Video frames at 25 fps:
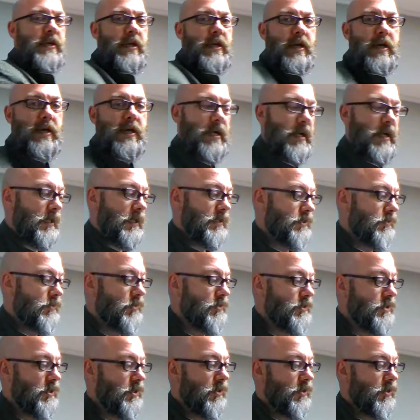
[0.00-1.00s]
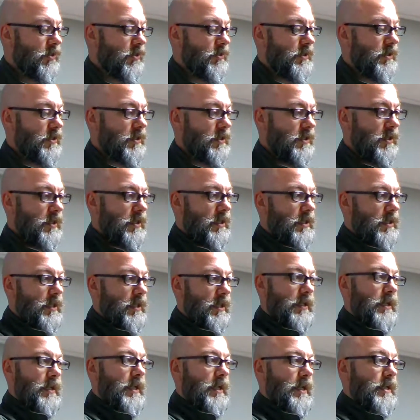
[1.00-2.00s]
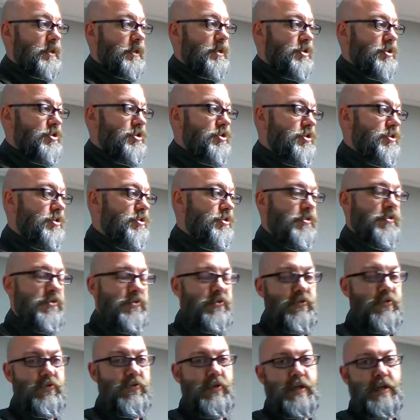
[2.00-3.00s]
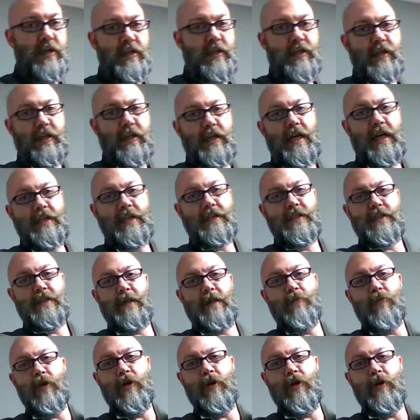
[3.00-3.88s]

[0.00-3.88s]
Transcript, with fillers: Uh, as a result, an, in addition to the glasses I'm